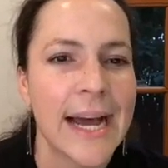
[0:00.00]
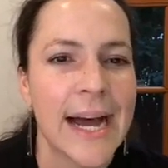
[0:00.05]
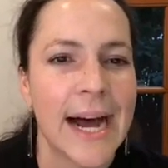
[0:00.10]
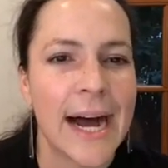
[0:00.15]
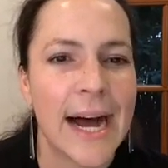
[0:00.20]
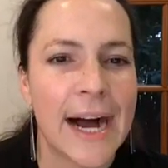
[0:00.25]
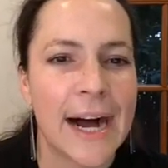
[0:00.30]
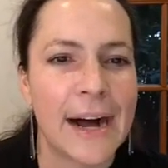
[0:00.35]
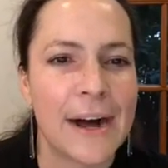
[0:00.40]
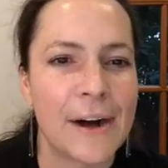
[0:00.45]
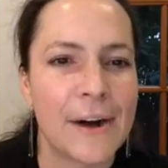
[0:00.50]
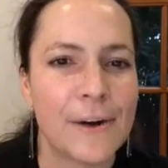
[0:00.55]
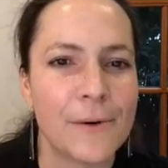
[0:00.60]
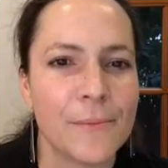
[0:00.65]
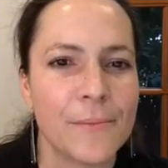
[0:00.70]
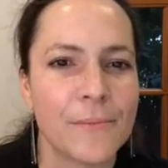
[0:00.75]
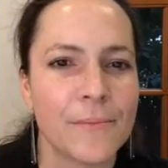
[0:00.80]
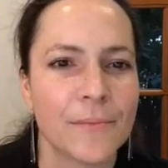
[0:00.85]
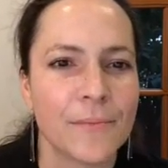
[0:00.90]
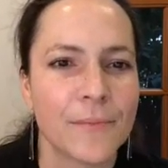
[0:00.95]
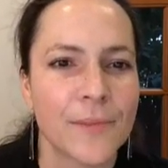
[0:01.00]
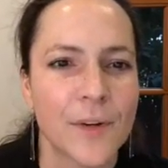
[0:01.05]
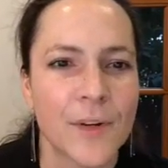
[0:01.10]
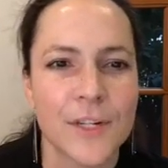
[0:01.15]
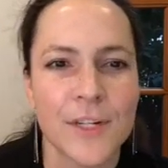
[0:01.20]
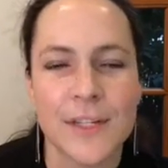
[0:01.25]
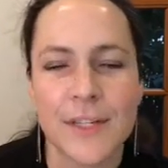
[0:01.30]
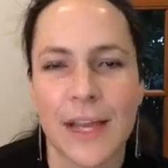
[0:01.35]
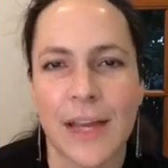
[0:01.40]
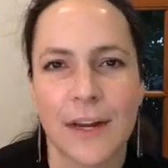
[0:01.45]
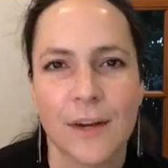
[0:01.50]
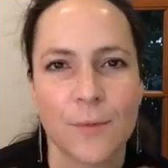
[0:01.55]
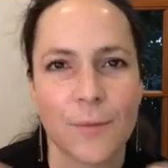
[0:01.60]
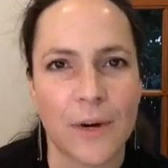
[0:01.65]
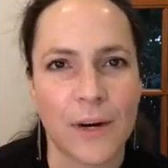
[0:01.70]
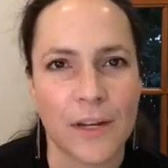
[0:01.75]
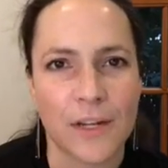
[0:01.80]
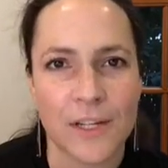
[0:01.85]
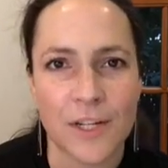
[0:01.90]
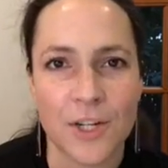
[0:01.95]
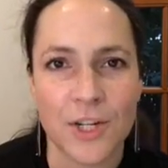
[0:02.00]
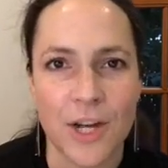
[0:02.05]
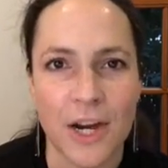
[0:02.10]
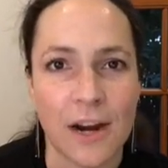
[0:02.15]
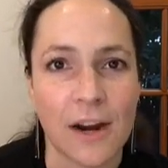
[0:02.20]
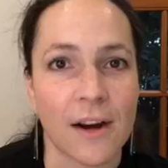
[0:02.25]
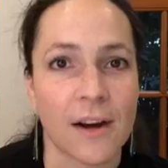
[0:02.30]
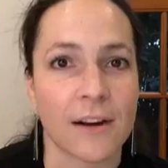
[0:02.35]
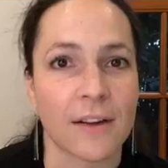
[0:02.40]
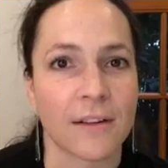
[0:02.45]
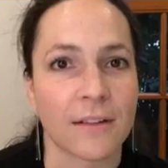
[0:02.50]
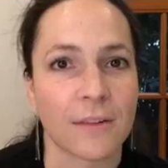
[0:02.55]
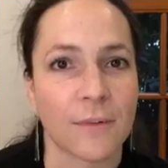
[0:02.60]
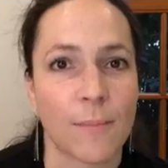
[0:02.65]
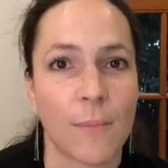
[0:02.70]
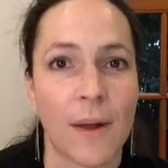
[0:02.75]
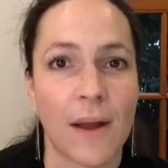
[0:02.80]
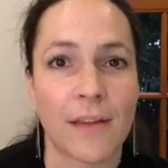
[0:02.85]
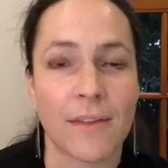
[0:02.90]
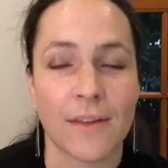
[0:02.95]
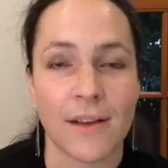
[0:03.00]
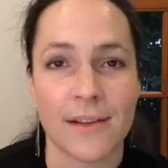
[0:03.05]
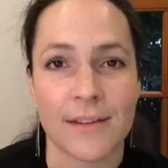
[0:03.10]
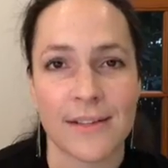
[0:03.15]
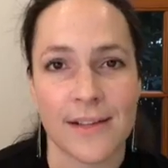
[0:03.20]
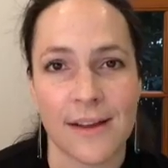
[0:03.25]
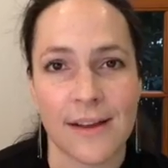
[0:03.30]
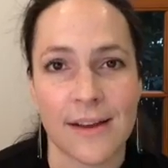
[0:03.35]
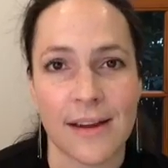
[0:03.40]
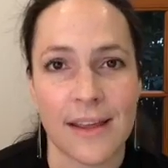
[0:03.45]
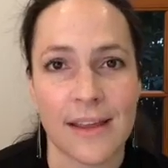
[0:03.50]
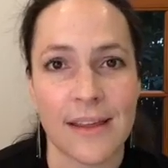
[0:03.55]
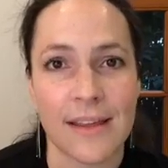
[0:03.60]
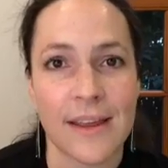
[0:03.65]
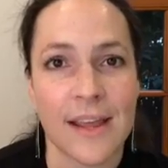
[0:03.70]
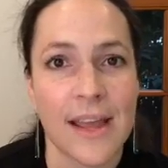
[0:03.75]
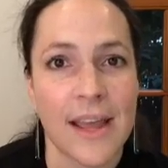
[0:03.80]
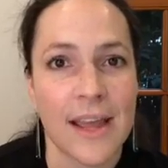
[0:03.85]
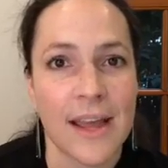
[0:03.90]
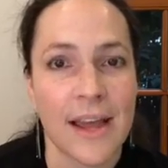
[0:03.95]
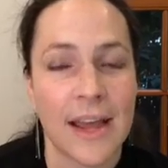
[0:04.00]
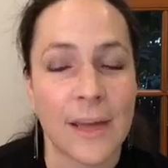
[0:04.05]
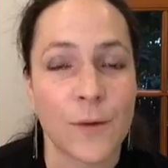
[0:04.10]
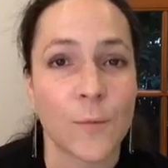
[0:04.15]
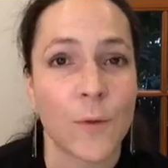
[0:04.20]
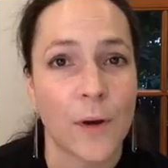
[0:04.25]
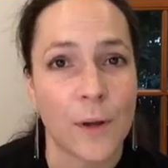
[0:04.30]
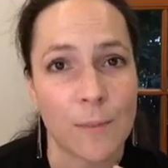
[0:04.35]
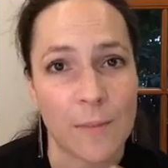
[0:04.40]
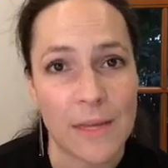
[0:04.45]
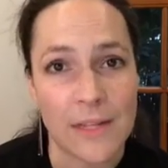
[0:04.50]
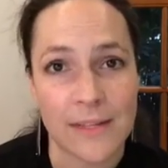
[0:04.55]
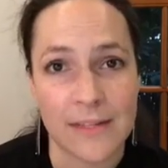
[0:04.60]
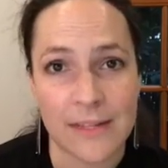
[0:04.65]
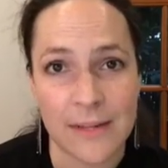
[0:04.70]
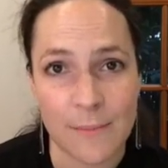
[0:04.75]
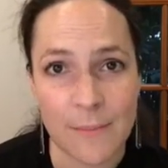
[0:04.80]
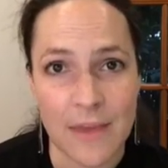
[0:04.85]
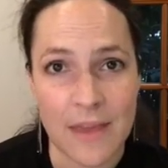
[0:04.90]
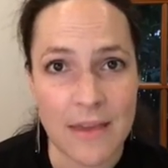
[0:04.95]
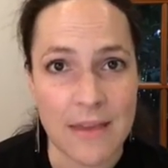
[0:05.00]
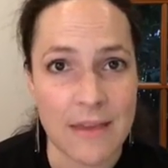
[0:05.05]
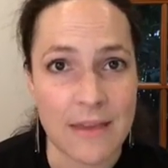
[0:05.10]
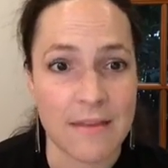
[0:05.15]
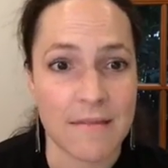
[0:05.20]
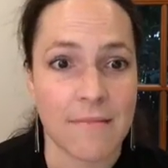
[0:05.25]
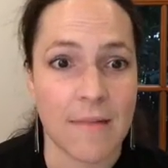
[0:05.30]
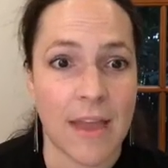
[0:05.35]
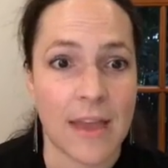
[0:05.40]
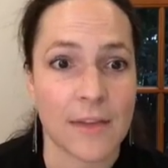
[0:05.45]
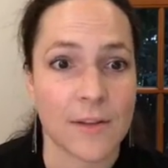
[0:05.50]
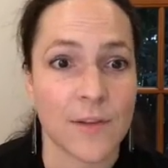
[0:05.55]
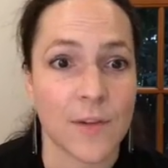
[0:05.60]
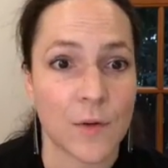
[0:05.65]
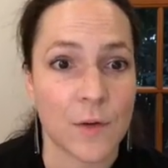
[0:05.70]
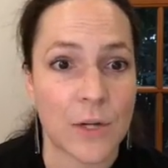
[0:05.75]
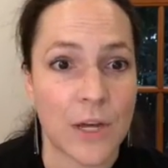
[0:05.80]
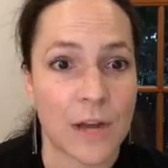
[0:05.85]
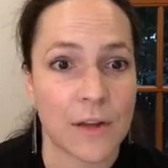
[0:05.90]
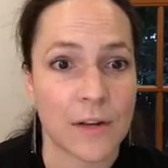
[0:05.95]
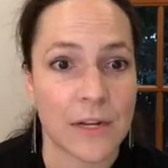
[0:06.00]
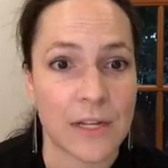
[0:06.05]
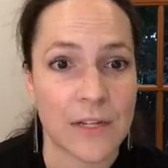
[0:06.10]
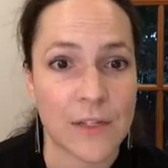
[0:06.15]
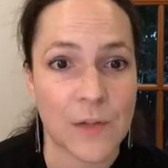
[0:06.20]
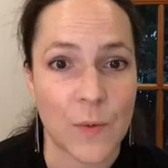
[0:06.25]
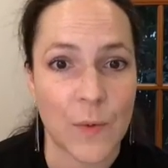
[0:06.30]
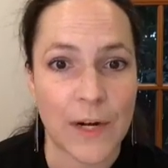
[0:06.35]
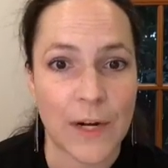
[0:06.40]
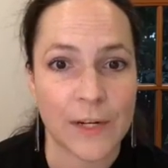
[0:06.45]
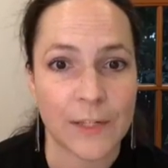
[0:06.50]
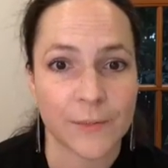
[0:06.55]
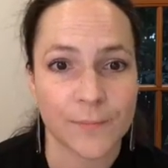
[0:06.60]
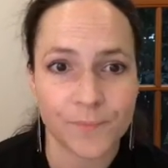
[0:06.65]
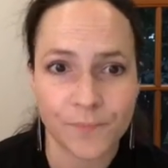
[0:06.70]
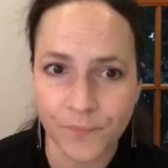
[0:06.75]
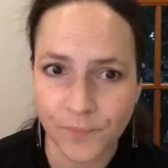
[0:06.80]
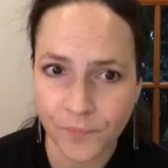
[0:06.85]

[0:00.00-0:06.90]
So I just kind of wanted to share my thoughts on it and what it means to me and Sociality Squared.